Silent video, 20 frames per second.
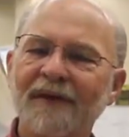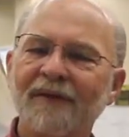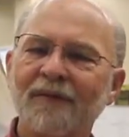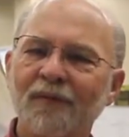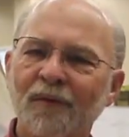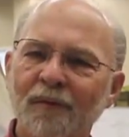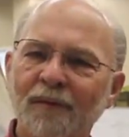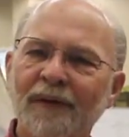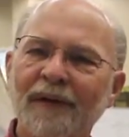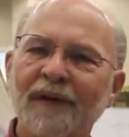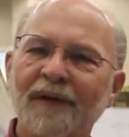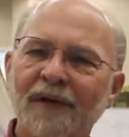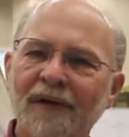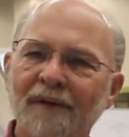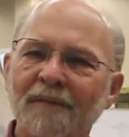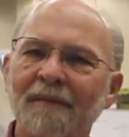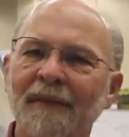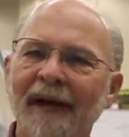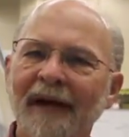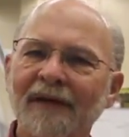maybe this
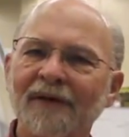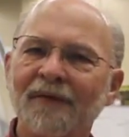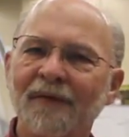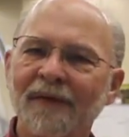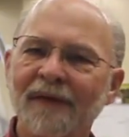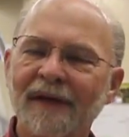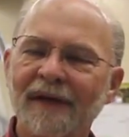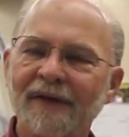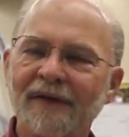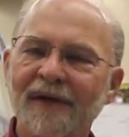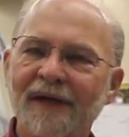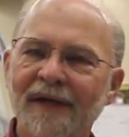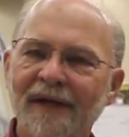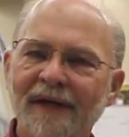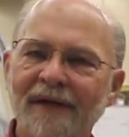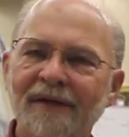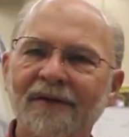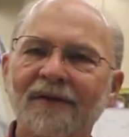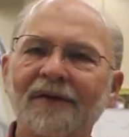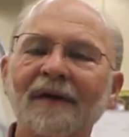would be a good match for
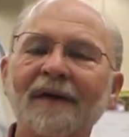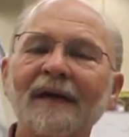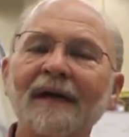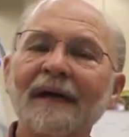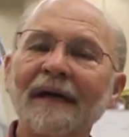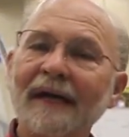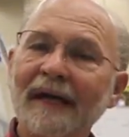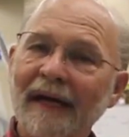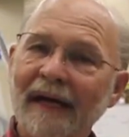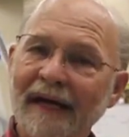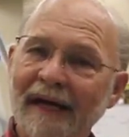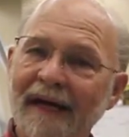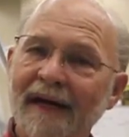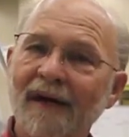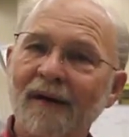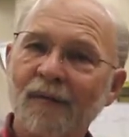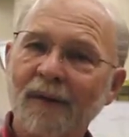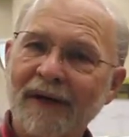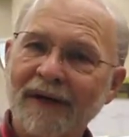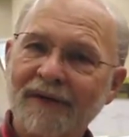these kids
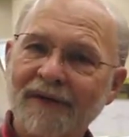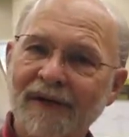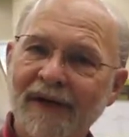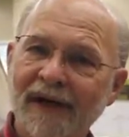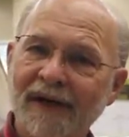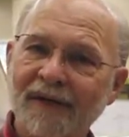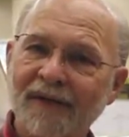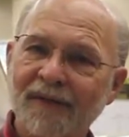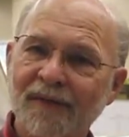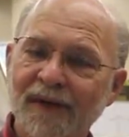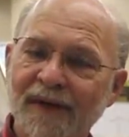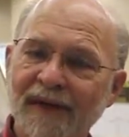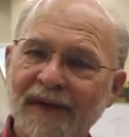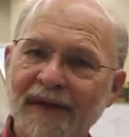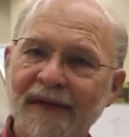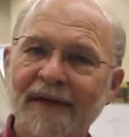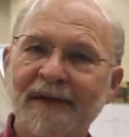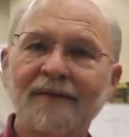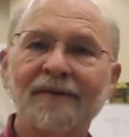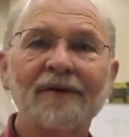at Airway
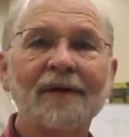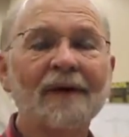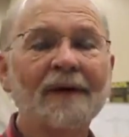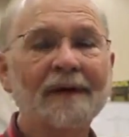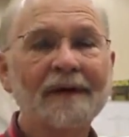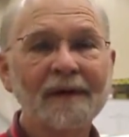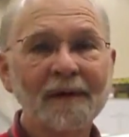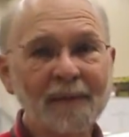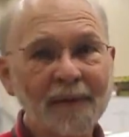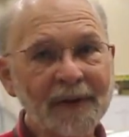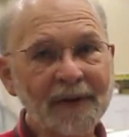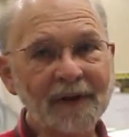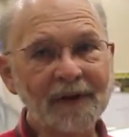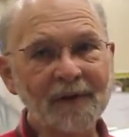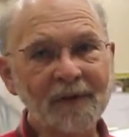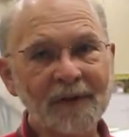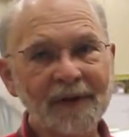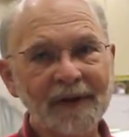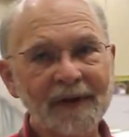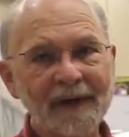Science for Kids
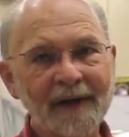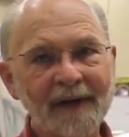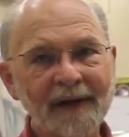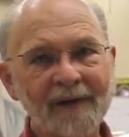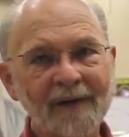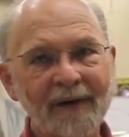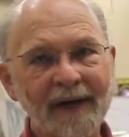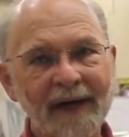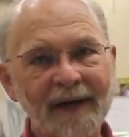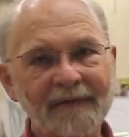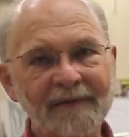to build a real